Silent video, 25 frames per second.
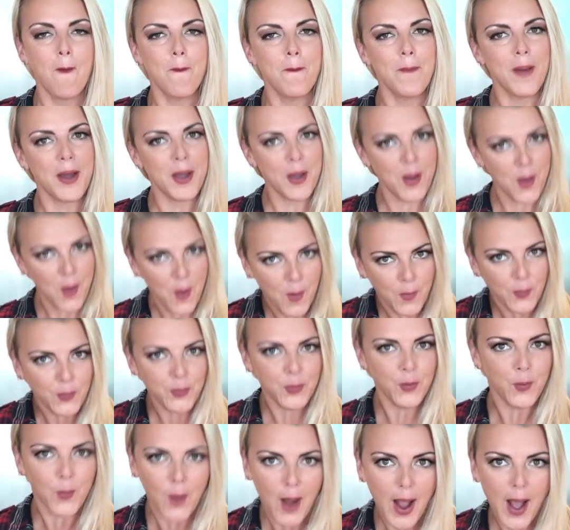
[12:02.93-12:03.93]
My
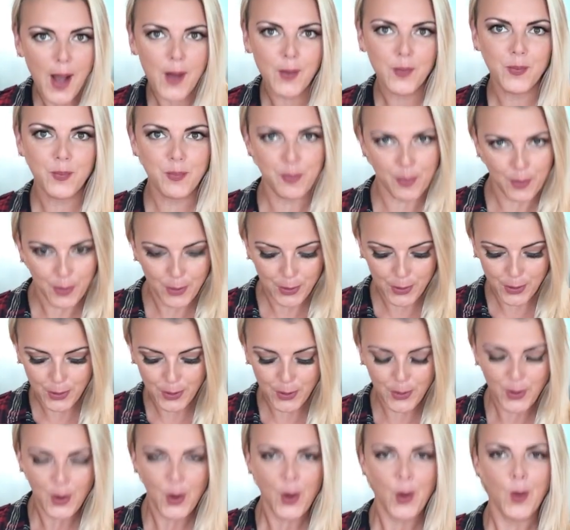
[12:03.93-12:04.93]
own ground
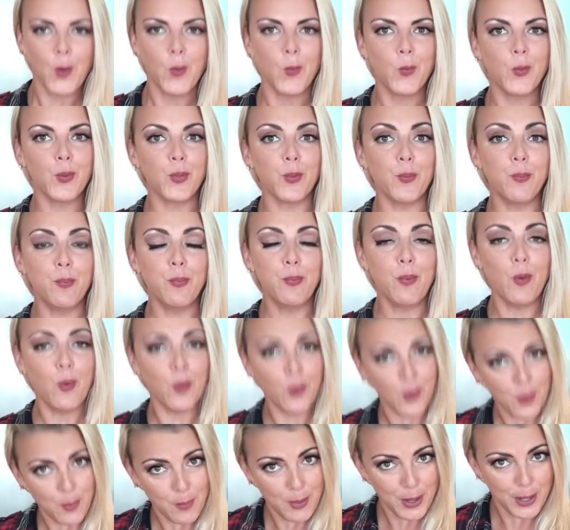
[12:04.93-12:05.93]
burger with
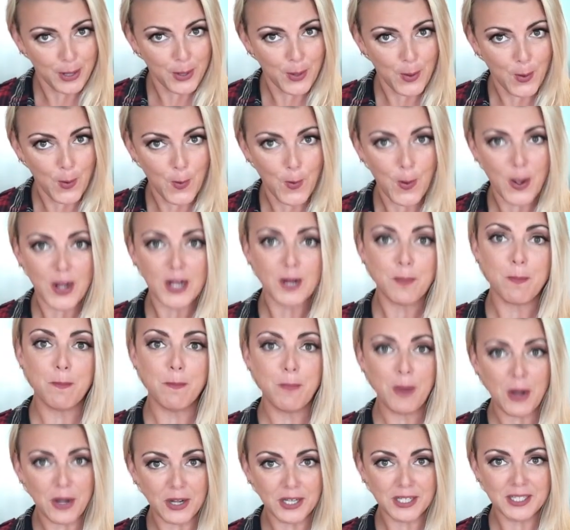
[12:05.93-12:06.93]
portobello
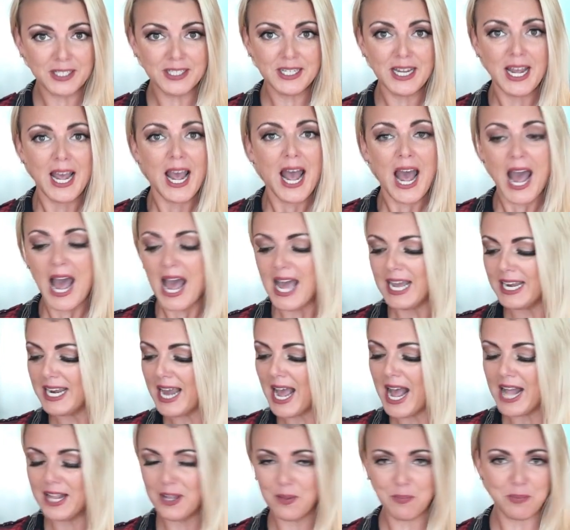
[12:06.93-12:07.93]
bun and
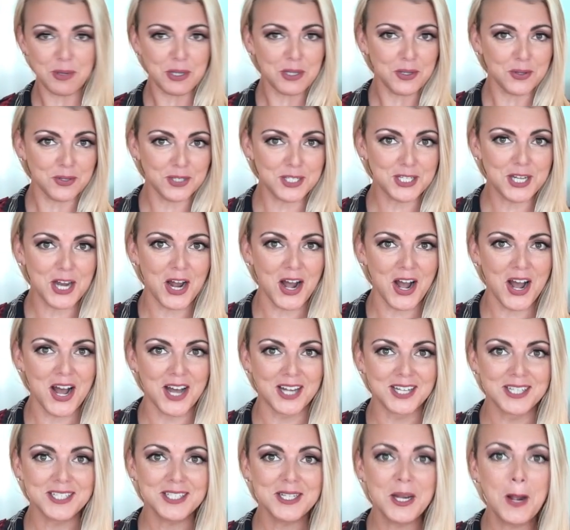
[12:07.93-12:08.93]
jalapeno
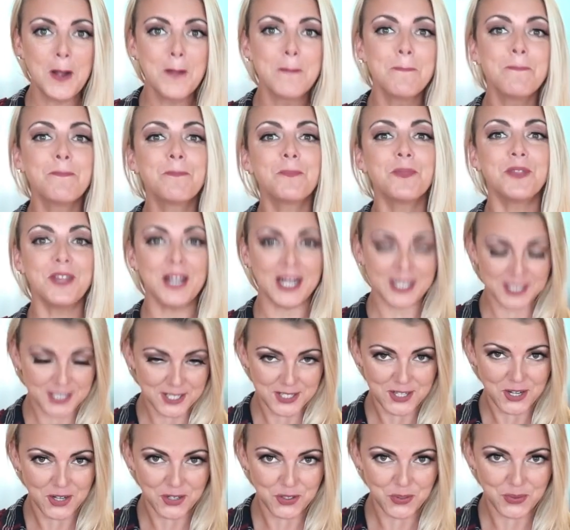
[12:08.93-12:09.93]
sauce. That's a
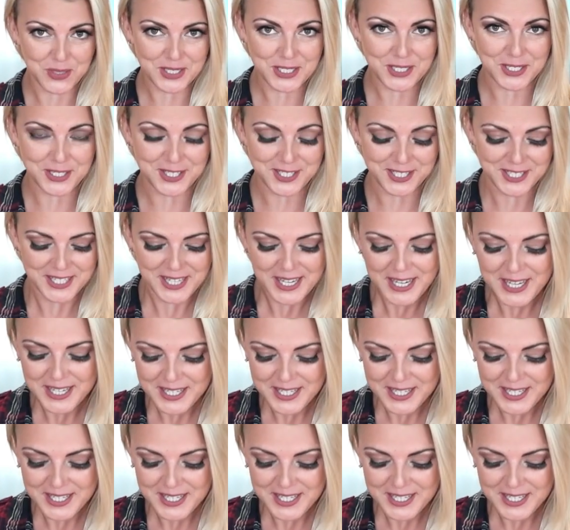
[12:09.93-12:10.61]
tongue twister.